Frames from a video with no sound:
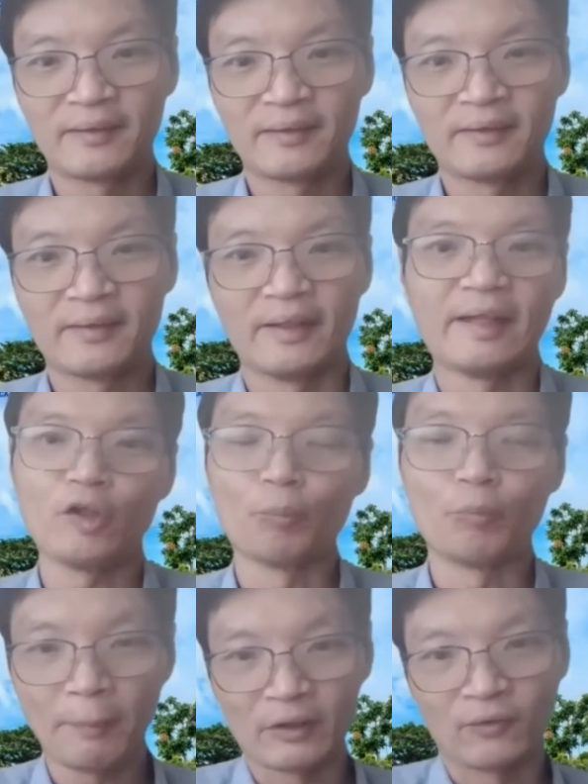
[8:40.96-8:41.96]
and then you bring
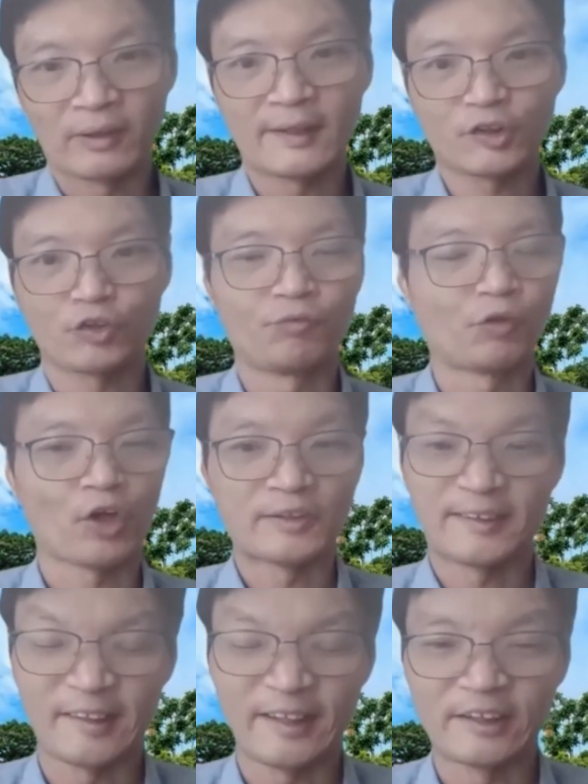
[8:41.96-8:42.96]
back to classroom for
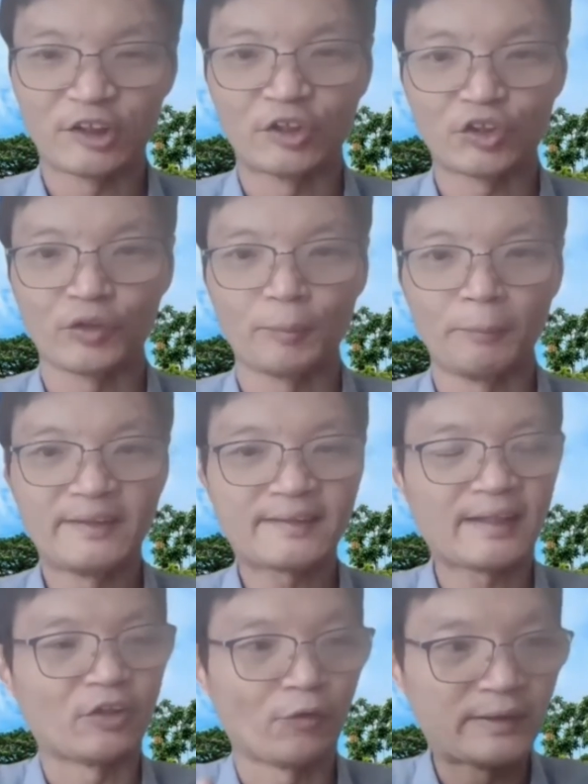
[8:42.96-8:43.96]
consolidation. So it means
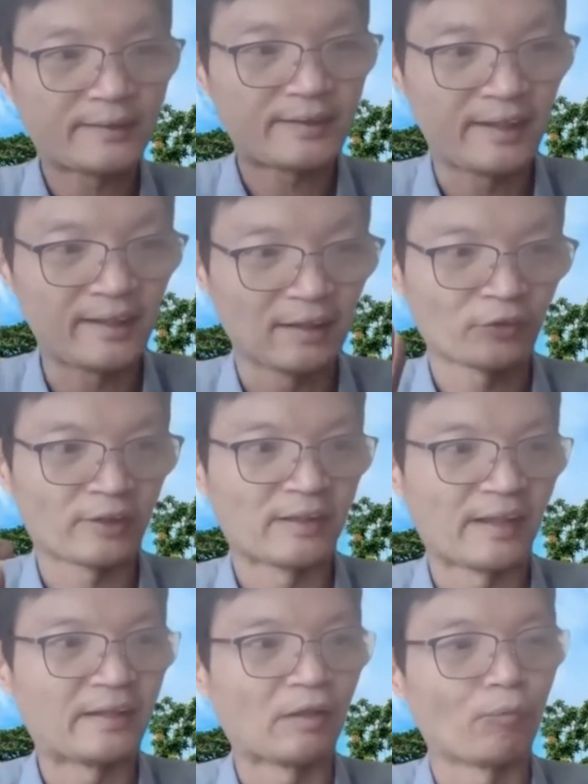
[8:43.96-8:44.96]
that you always think along the
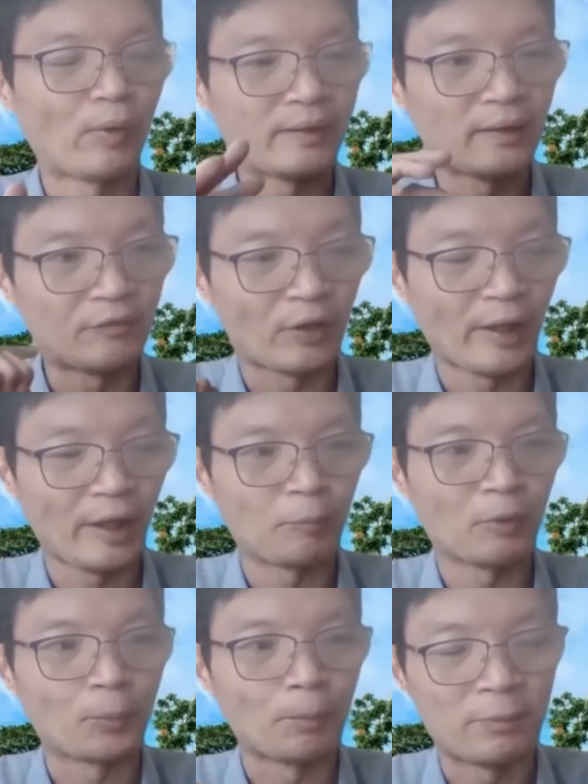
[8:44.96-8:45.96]
line that whether you are
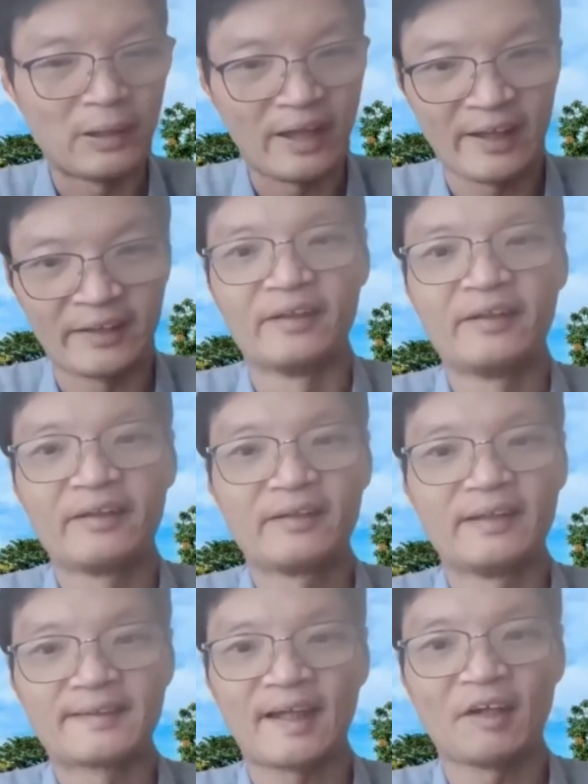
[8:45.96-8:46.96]
able to blend
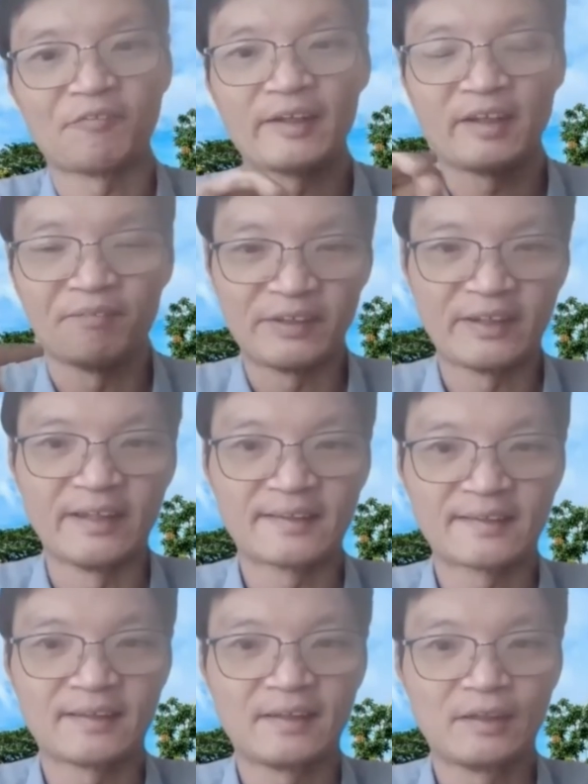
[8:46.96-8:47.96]
this kind of
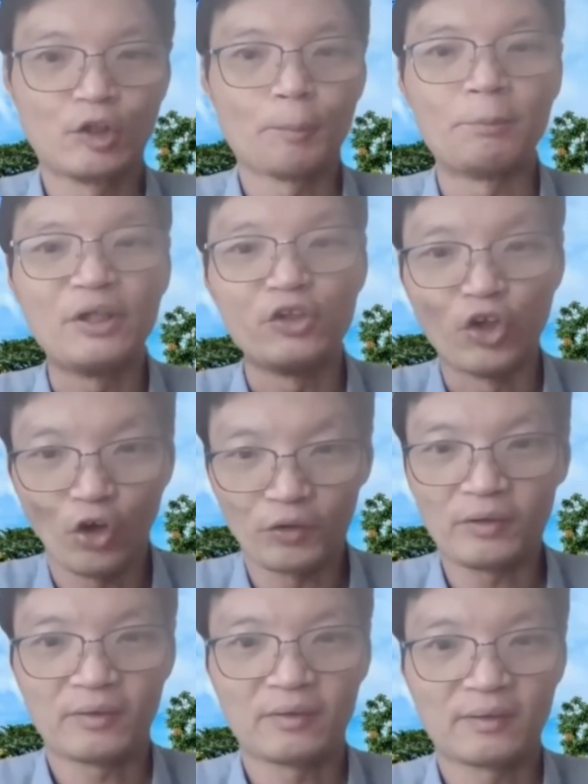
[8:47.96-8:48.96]
activities
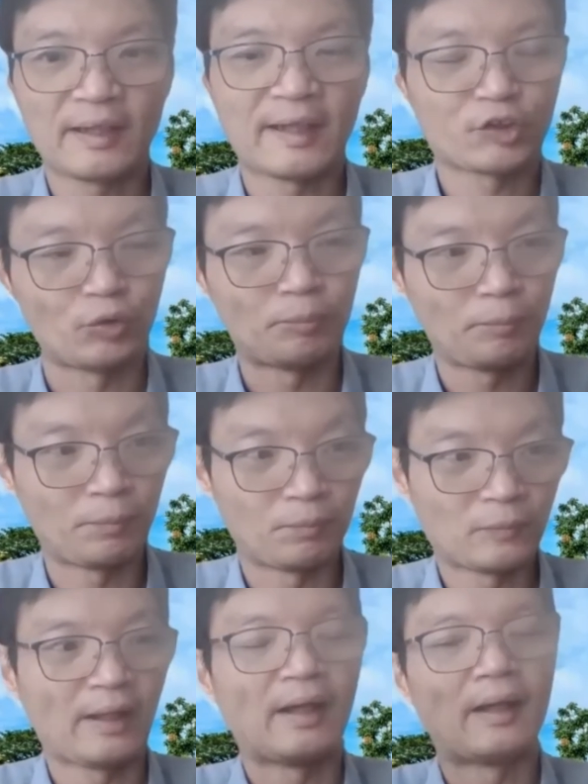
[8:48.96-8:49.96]
beyond classroom,
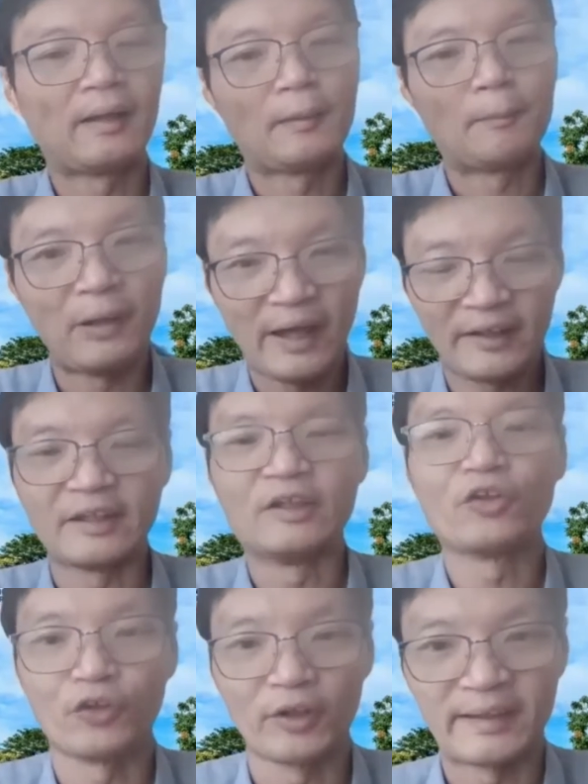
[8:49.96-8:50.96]
blend
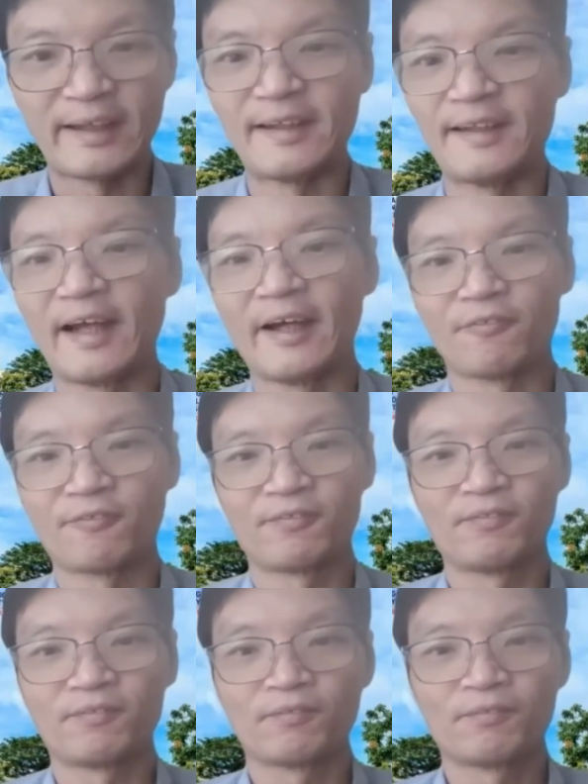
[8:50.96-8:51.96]
into your daily life,
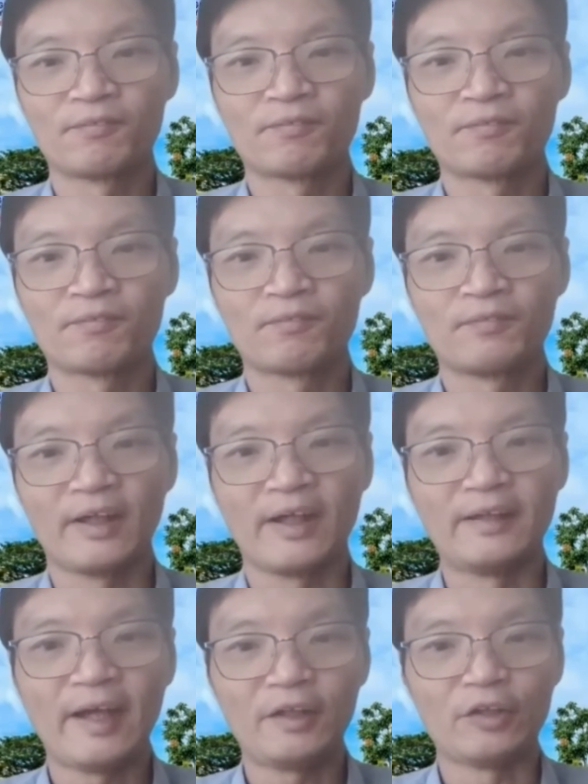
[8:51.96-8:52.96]
and
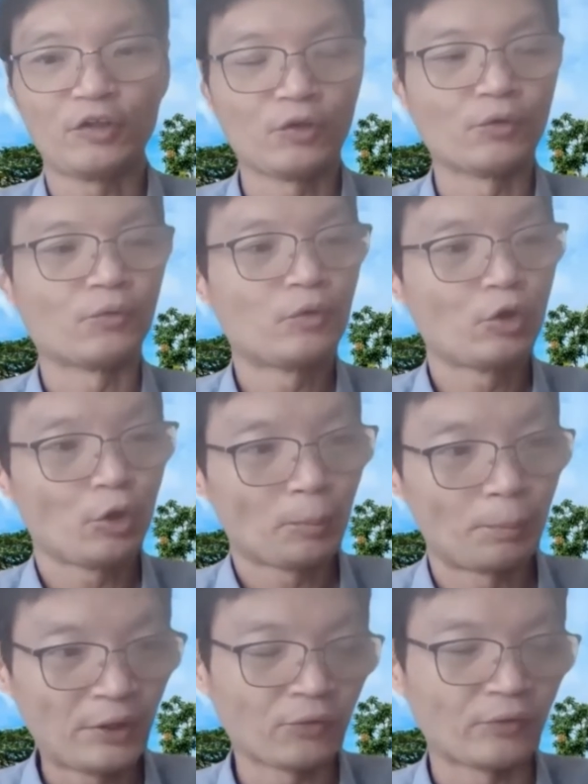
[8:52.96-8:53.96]
then you
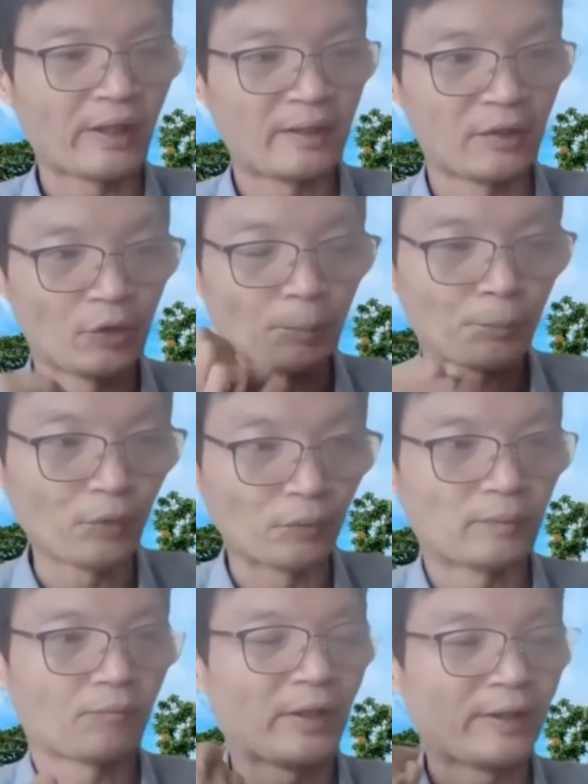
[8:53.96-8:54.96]
bring together. You put
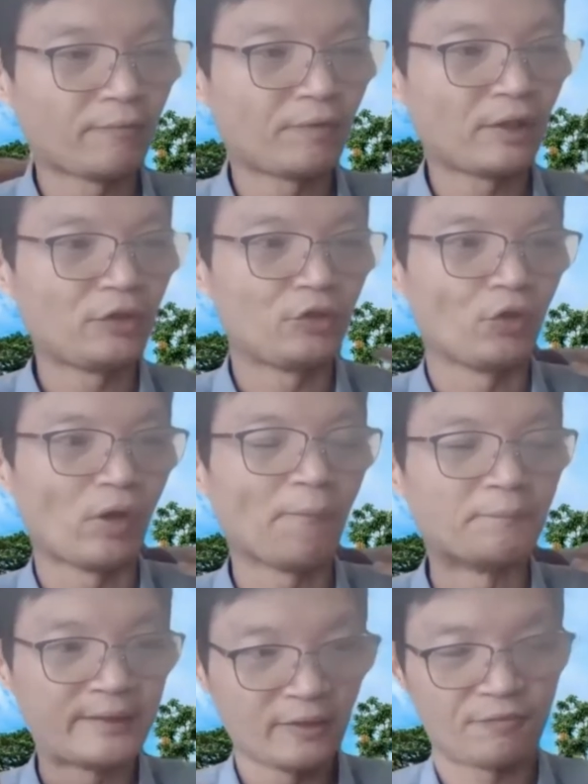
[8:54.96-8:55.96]
whatever you
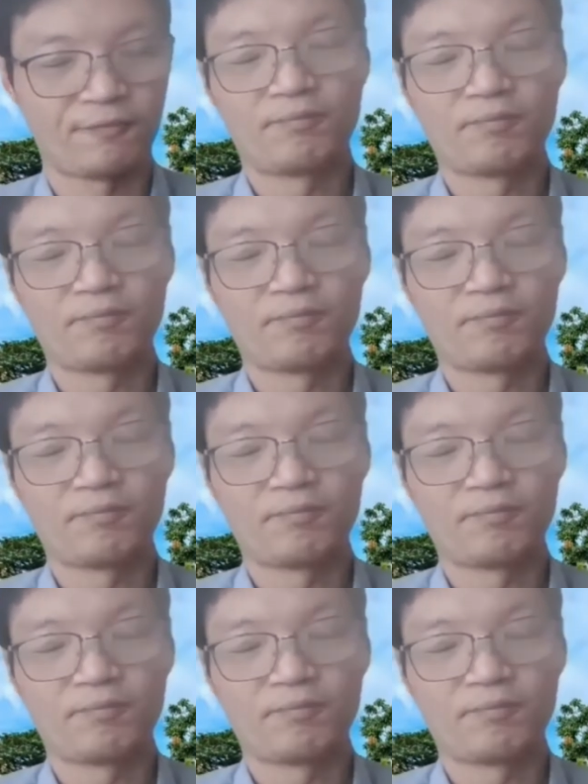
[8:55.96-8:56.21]
observe